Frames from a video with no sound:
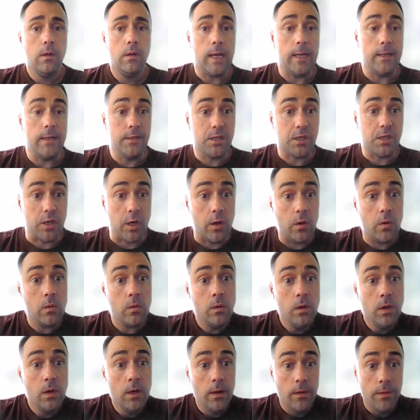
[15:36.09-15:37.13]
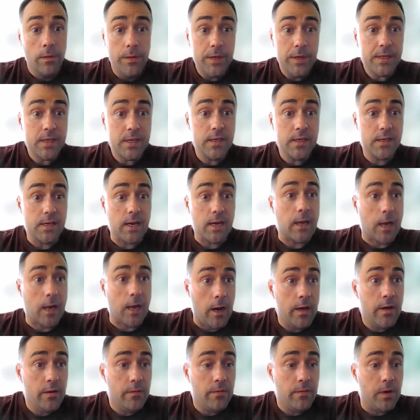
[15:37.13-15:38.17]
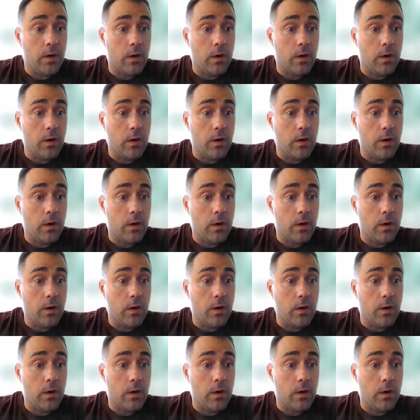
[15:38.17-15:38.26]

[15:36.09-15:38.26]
And so this is a kind of a